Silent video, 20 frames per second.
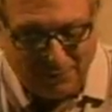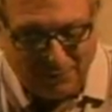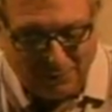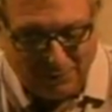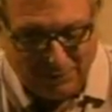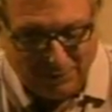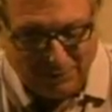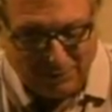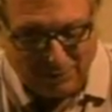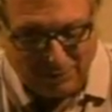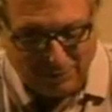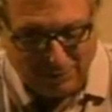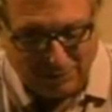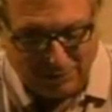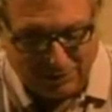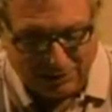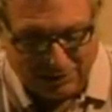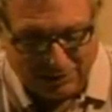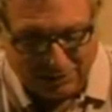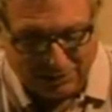we
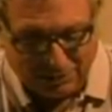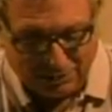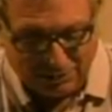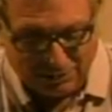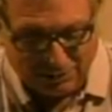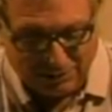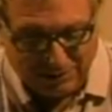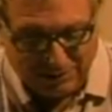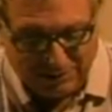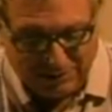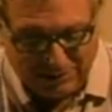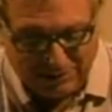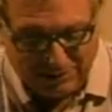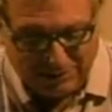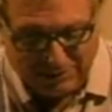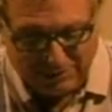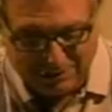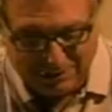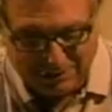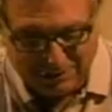start this early
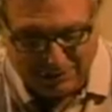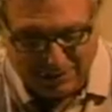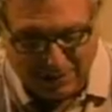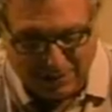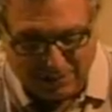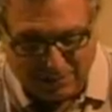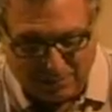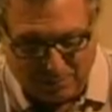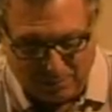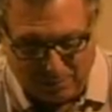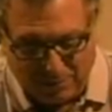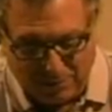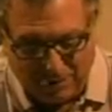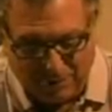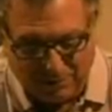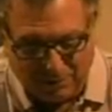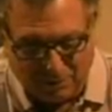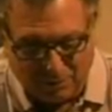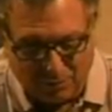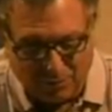season.
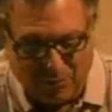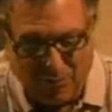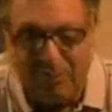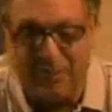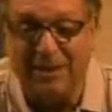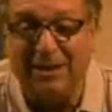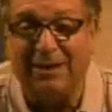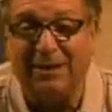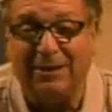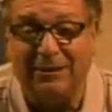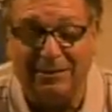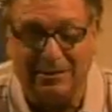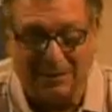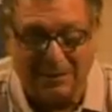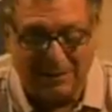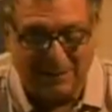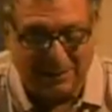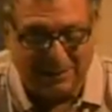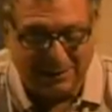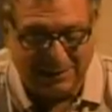Valparaiso will be at
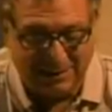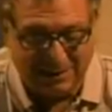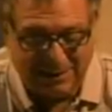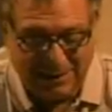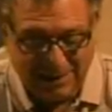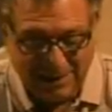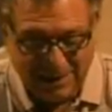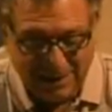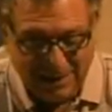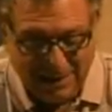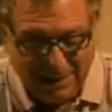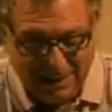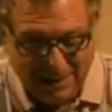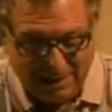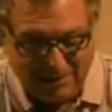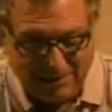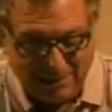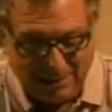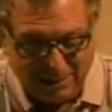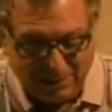Kentucky,
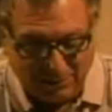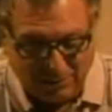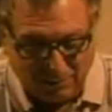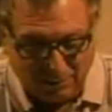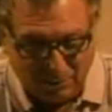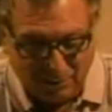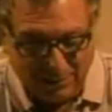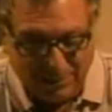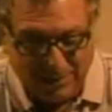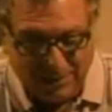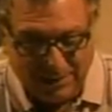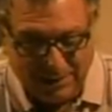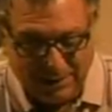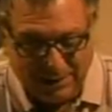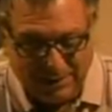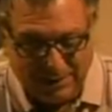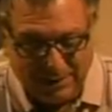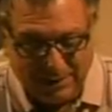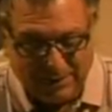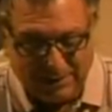and Butler will be at
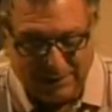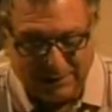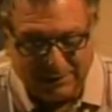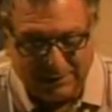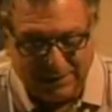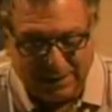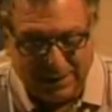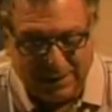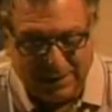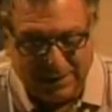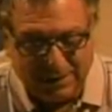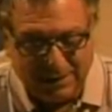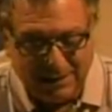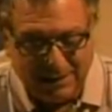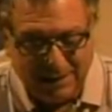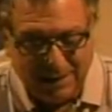Indiana State.